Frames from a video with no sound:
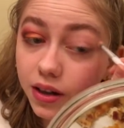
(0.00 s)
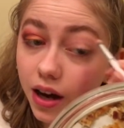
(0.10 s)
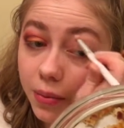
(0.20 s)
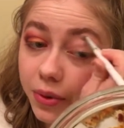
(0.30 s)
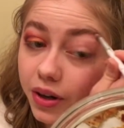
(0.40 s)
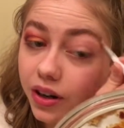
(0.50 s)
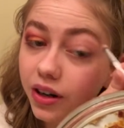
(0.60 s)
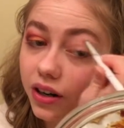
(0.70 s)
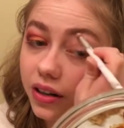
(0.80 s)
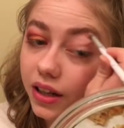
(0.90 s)

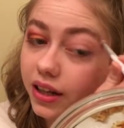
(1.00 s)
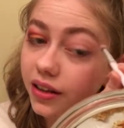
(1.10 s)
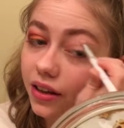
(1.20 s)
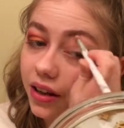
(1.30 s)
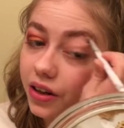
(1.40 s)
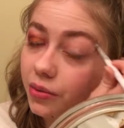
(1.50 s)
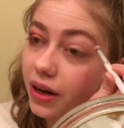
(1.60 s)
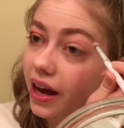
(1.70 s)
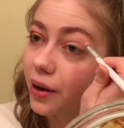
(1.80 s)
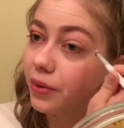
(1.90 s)
upper, like under
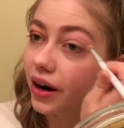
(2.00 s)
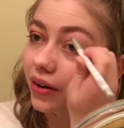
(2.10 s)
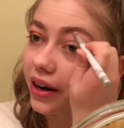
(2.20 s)
my eyebrow